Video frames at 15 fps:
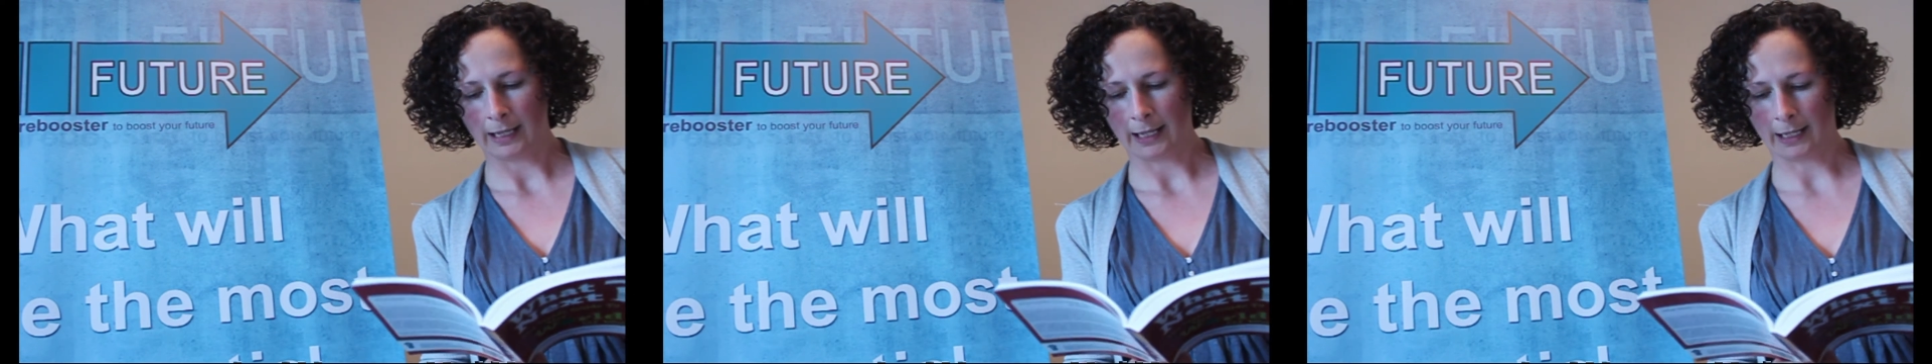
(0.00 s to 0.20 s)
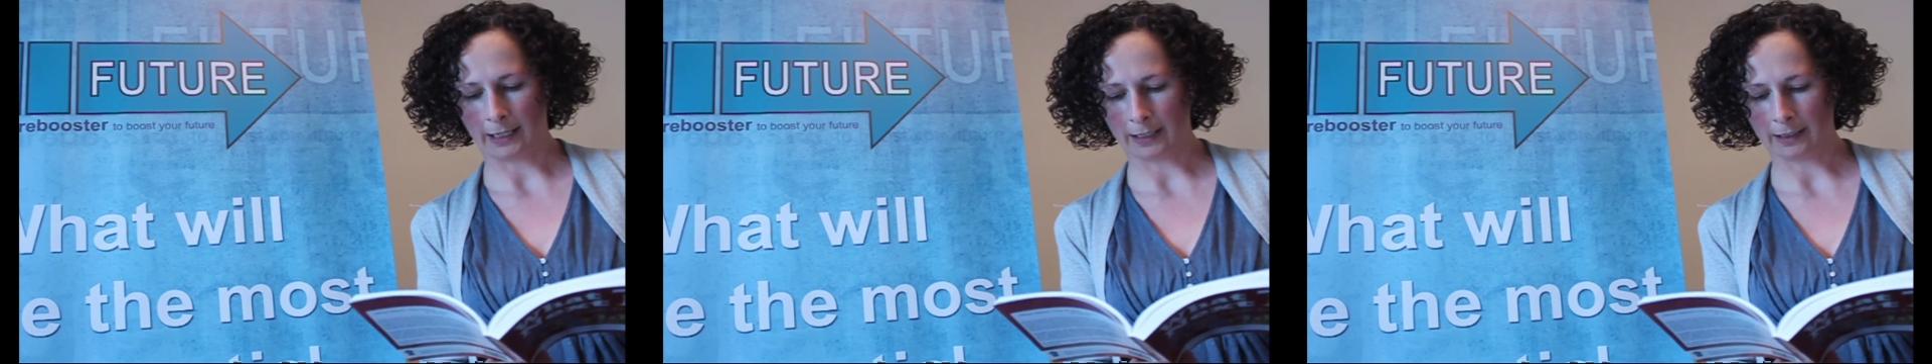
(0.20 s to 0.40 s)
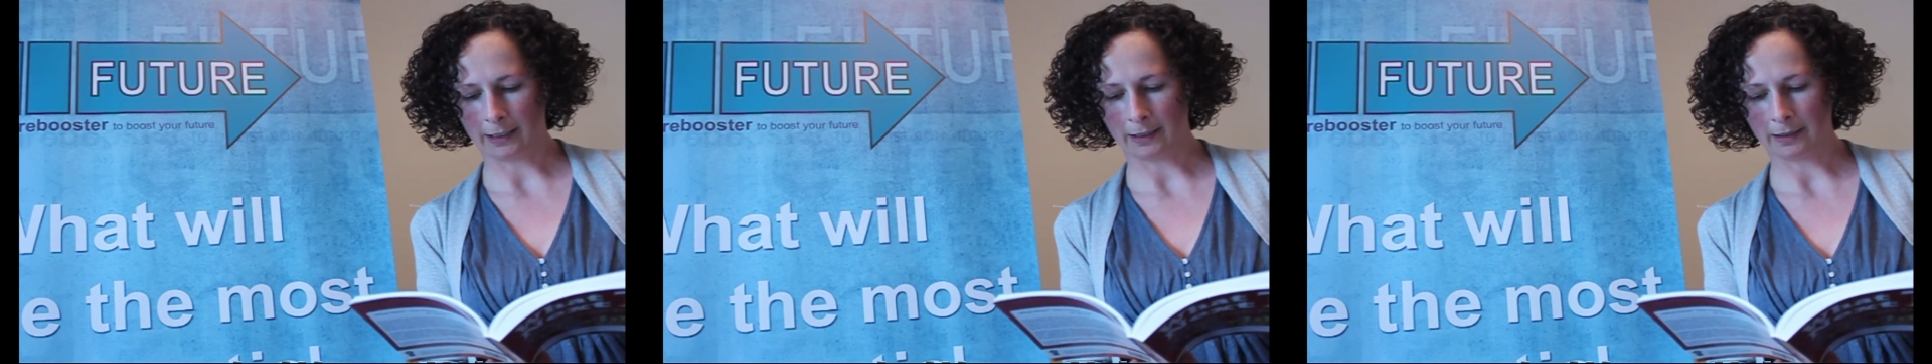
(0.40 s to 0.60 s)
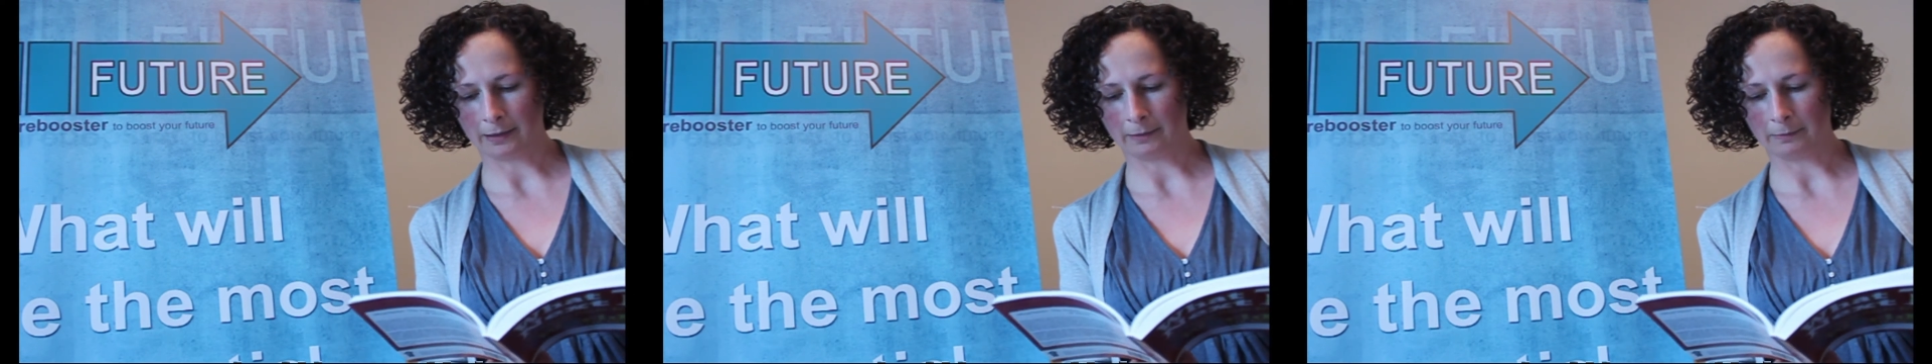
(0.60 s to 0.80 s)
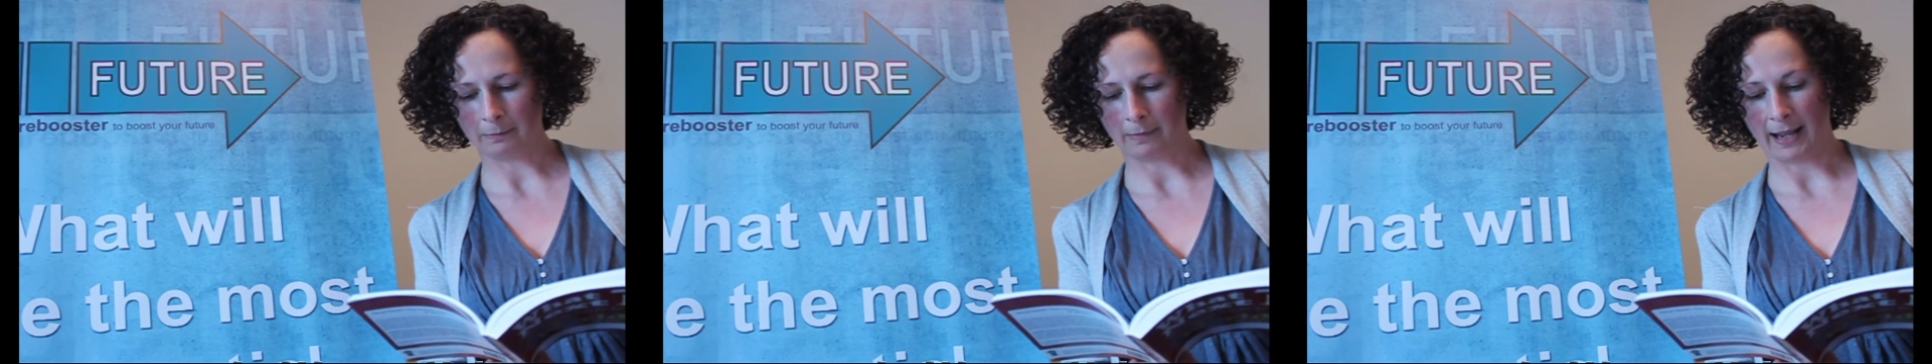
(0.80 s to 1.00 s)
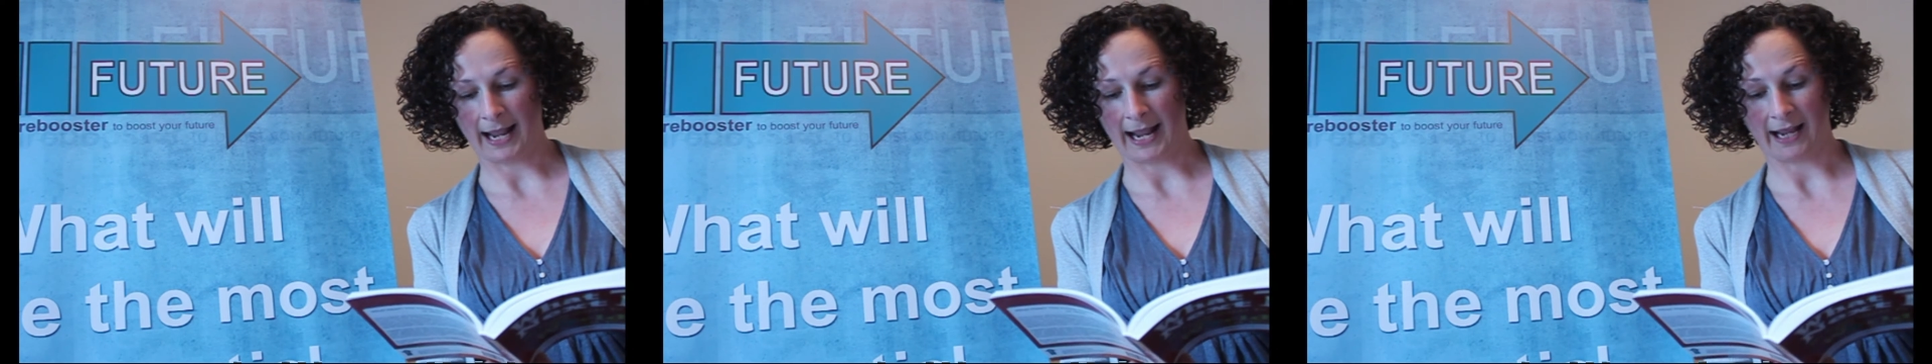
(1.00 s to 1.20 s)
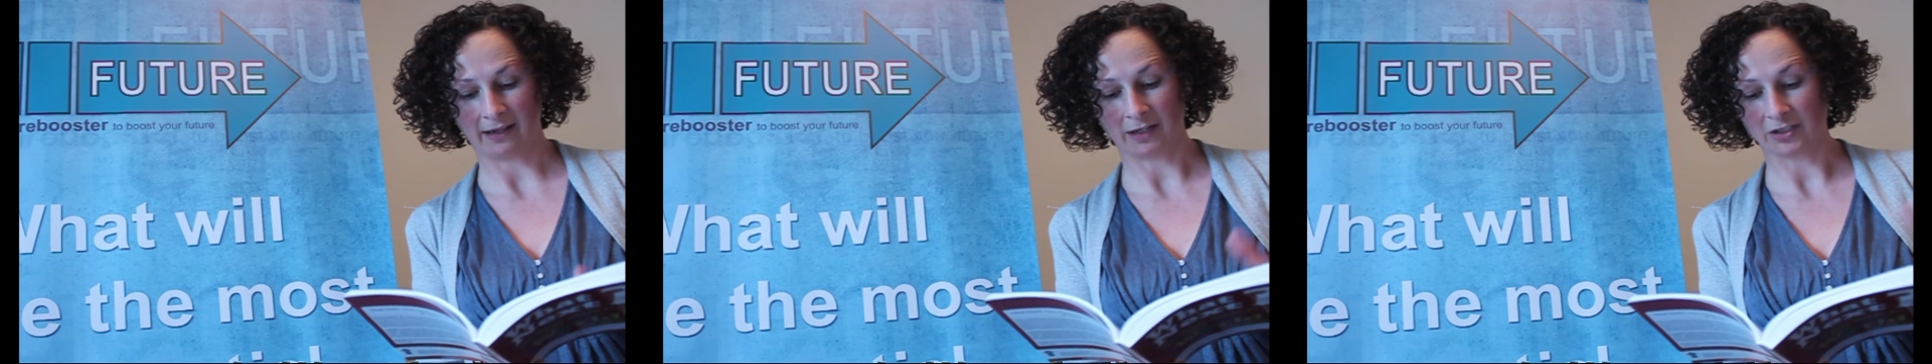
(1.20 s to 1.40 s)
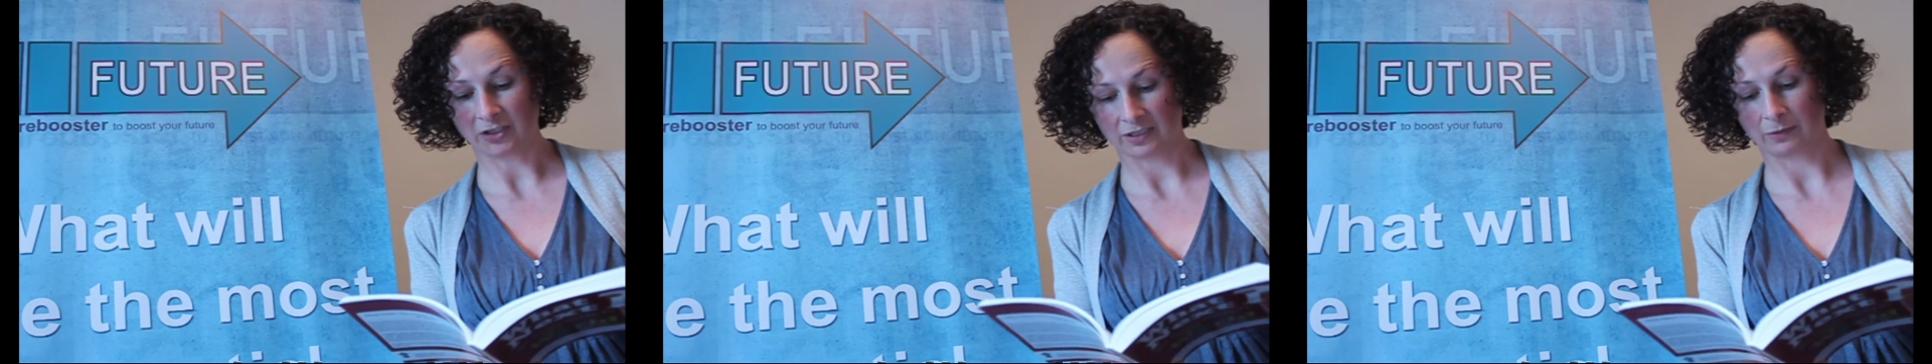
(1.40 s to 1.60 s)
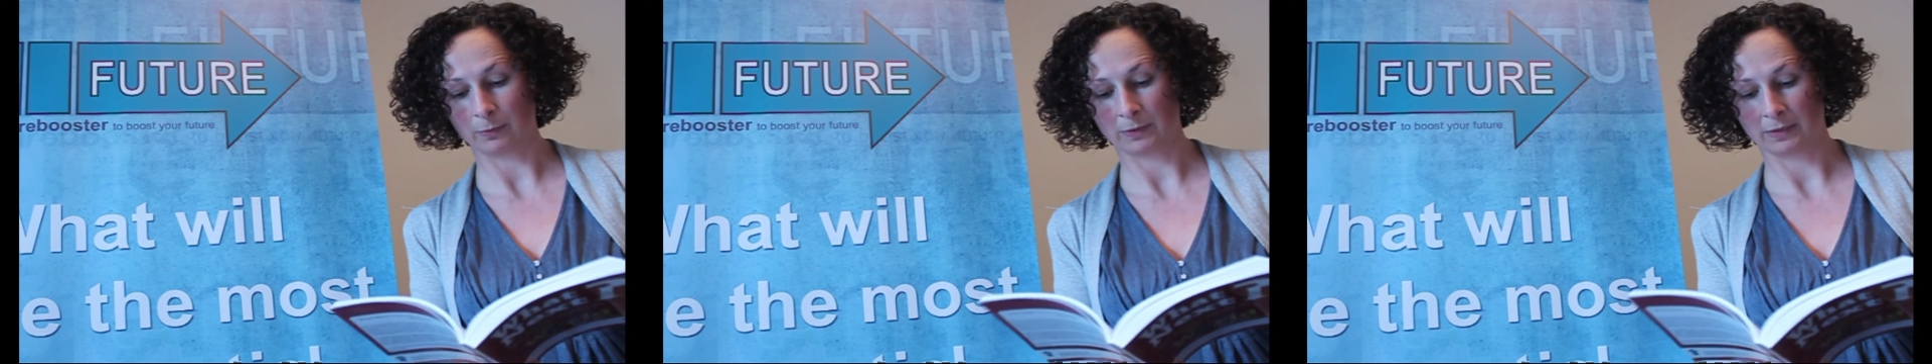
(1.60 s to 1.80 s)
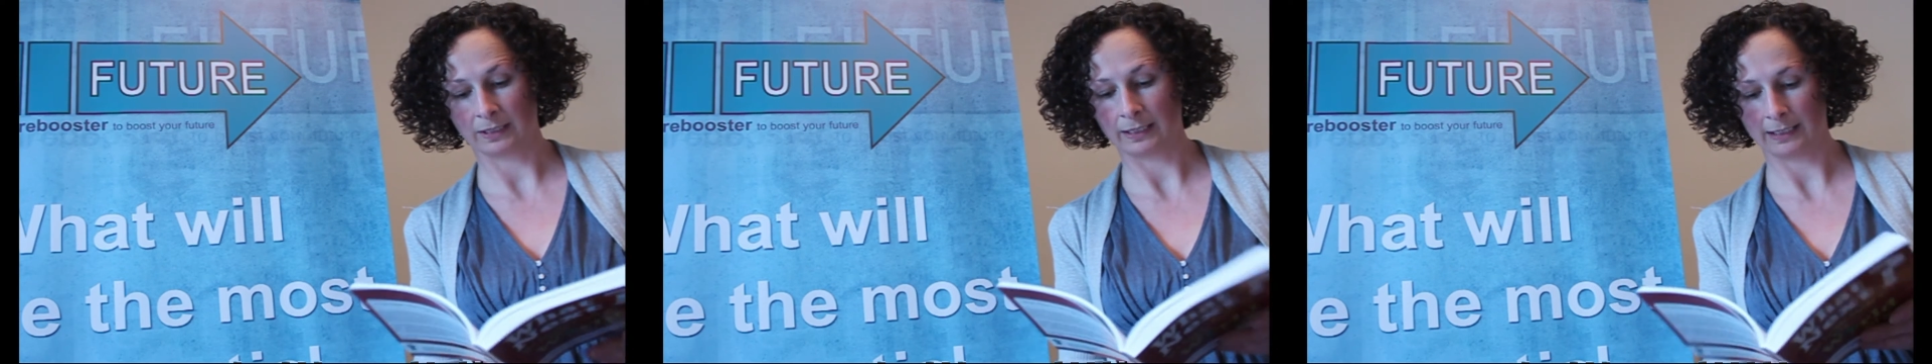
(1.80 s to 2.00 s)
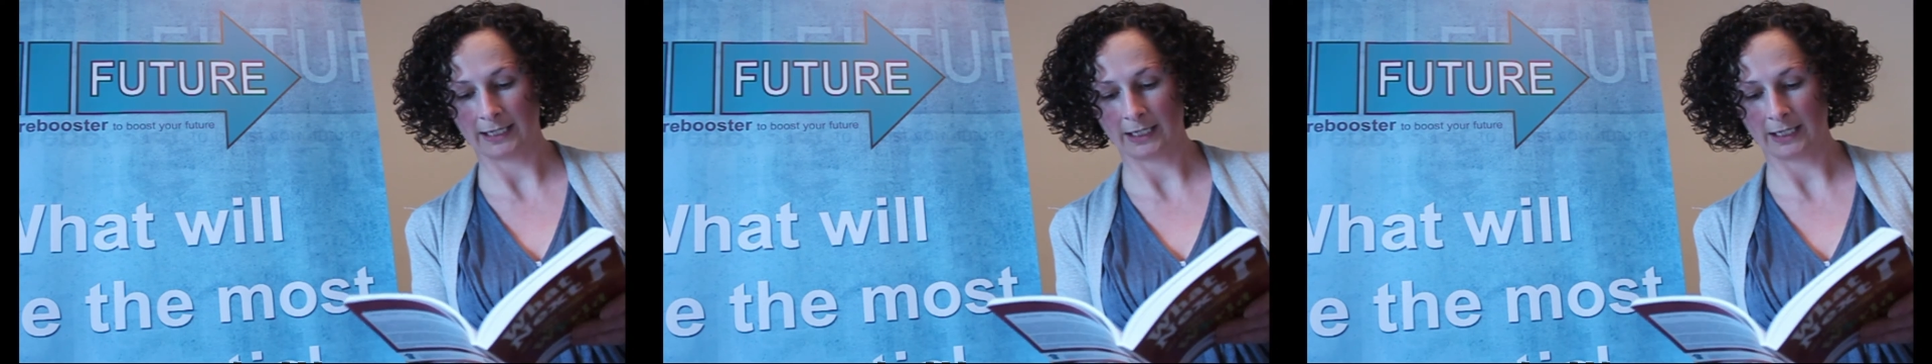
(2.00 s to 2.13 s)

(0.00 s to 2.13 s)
and I just was